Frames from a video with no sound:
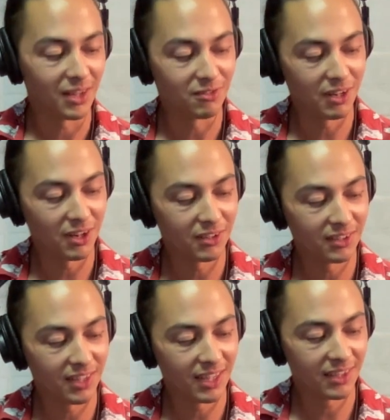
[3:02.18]
and right
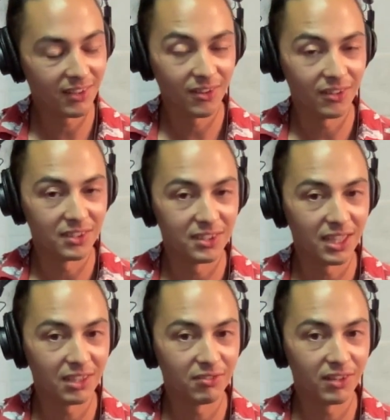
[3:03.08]
under that on the
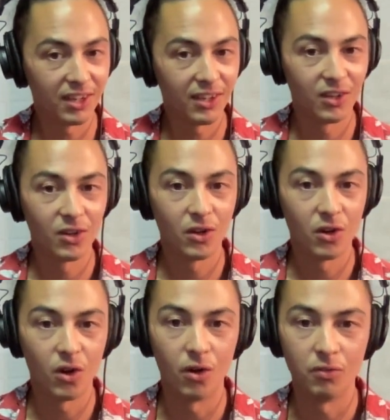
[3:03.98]
2nd fret
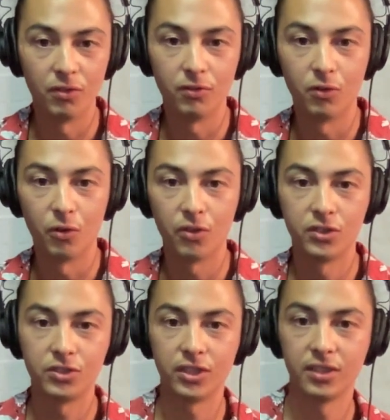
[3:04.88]
of the 4th
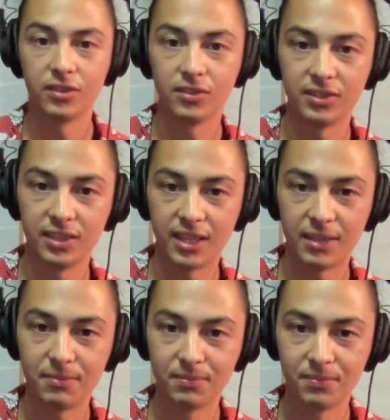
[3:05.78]
string. See
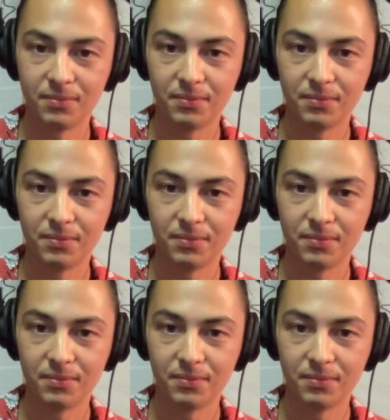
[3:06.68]
that?